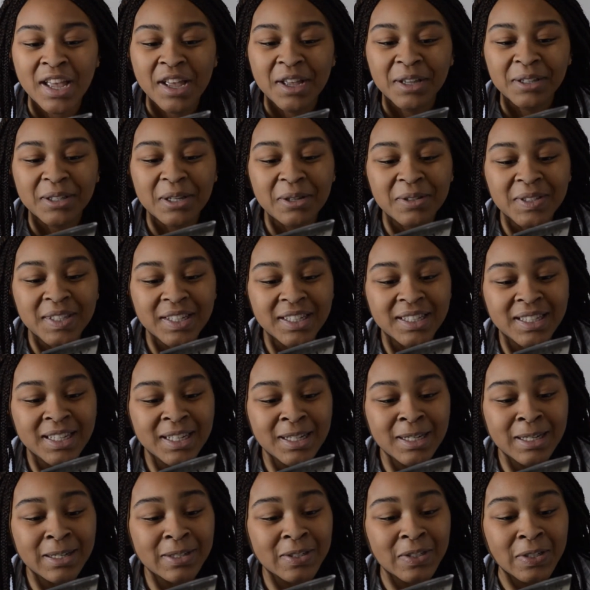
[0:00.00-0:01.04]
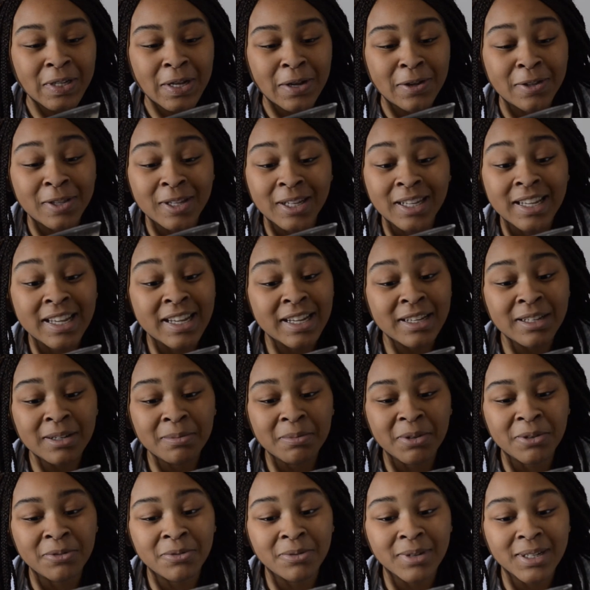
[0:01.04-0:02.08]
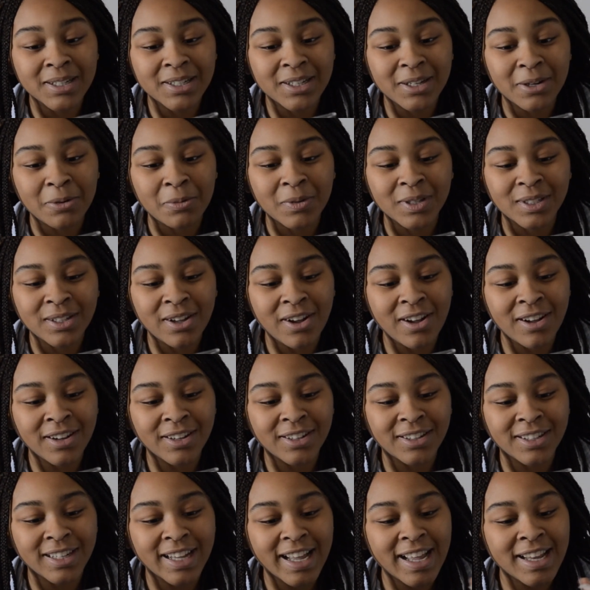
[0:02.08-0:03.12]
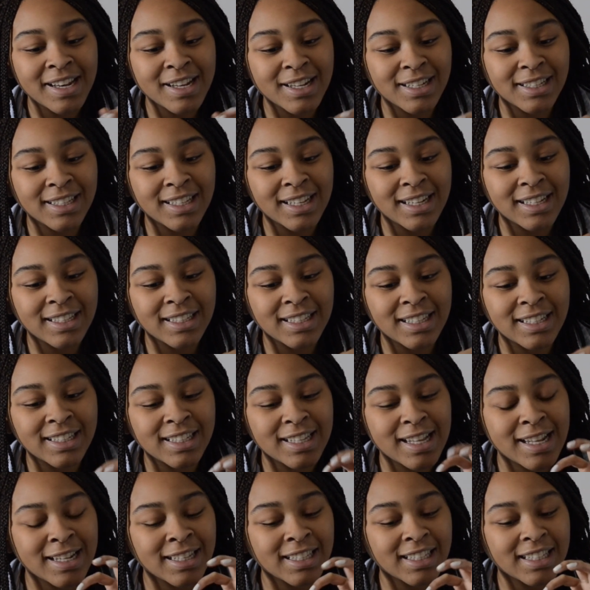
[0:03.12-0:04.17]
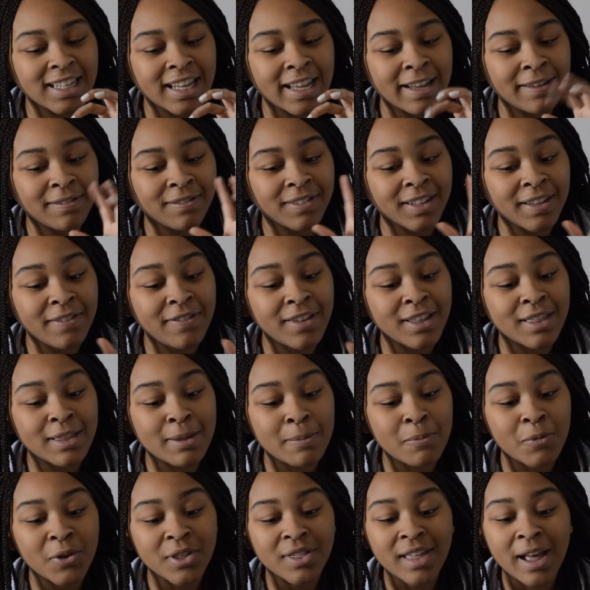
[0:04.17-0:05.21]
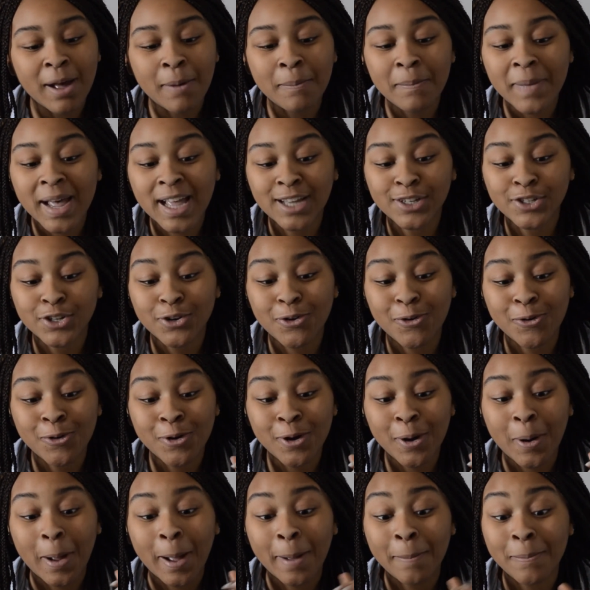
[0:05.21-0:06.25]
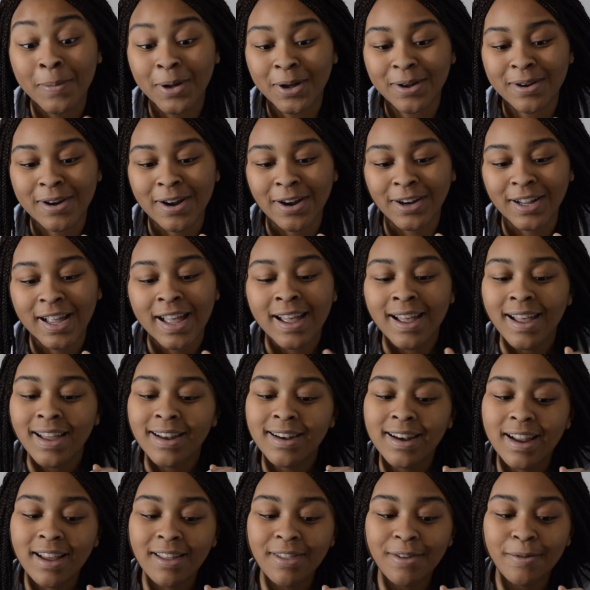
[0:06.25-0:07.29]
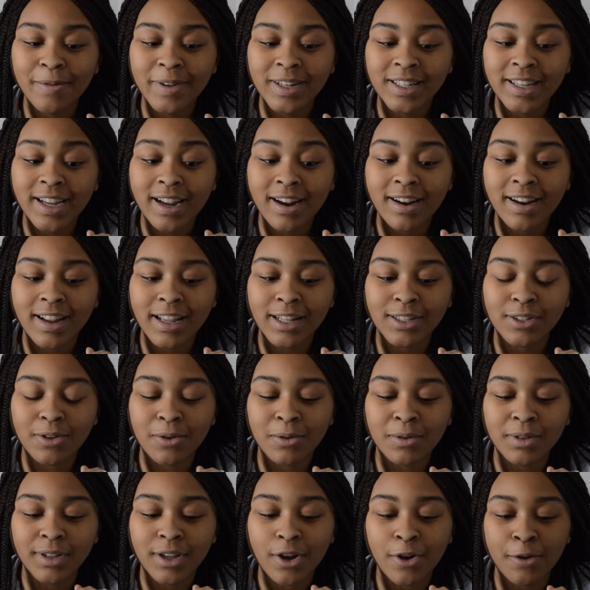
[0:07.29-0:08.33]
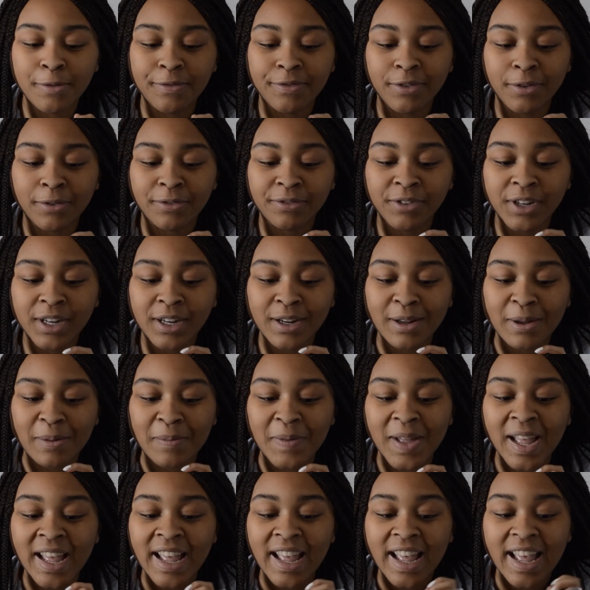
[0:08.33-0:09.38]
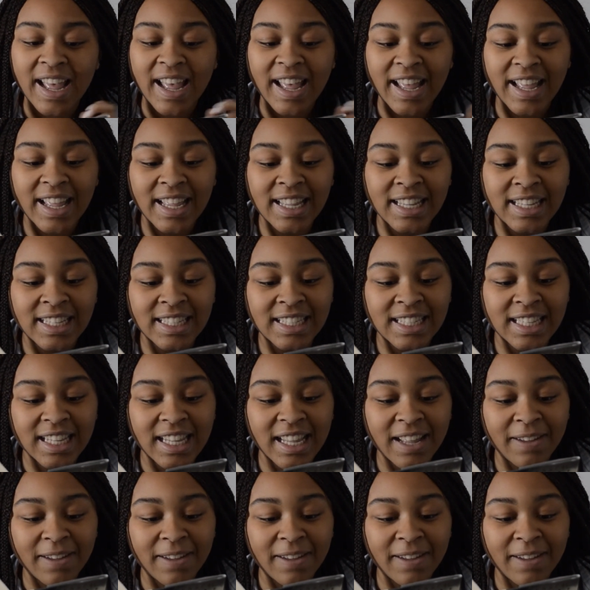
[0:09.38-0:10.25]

So 16 years ago, the Kingdom of Winter was conquered and its citizens enslaved, leaving them without magic or a monarch. Now the Winterians' only hope for freedom is